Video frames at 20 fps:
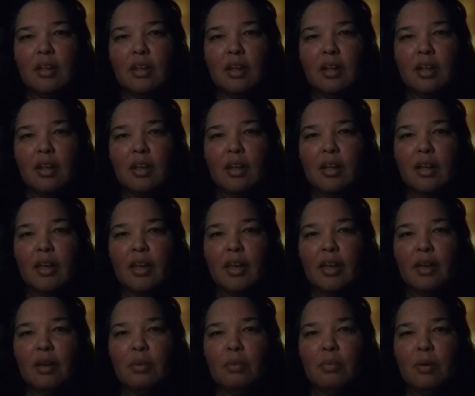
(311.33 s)
I
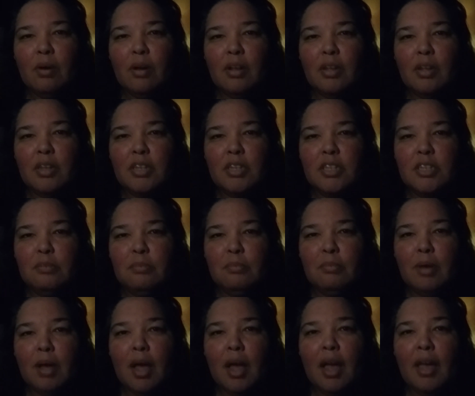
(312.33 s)
want
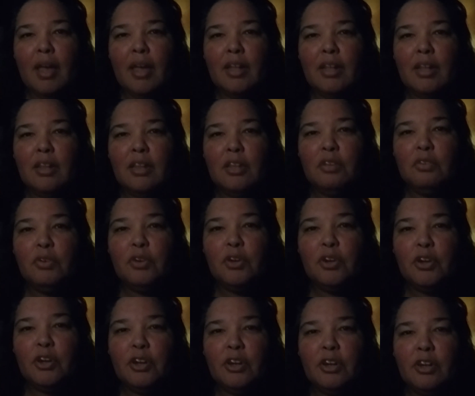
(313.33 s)
my
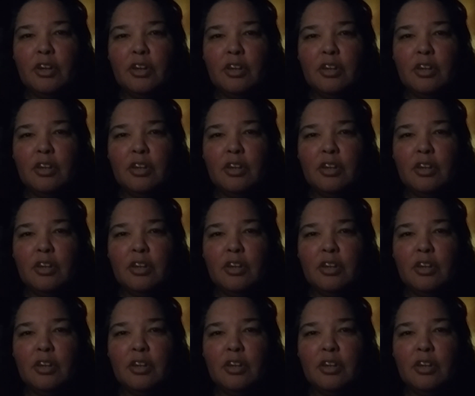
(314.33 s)
liver.